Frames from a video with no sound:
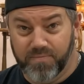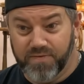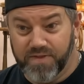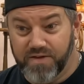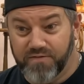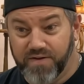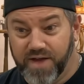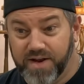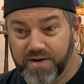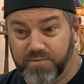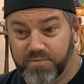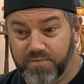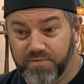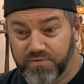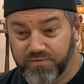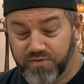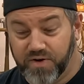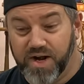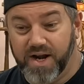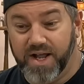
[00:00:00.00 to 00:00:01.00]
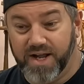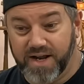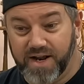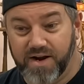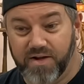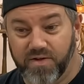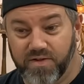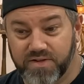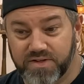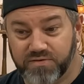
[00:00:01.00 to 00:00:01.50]
If I'd have, and I got
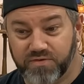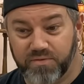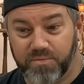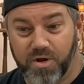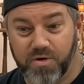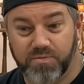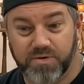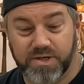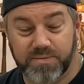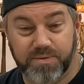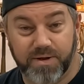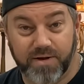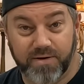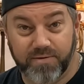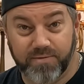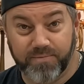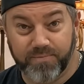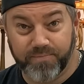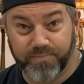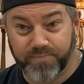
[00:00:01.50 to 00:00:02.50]
all this from Home Depot.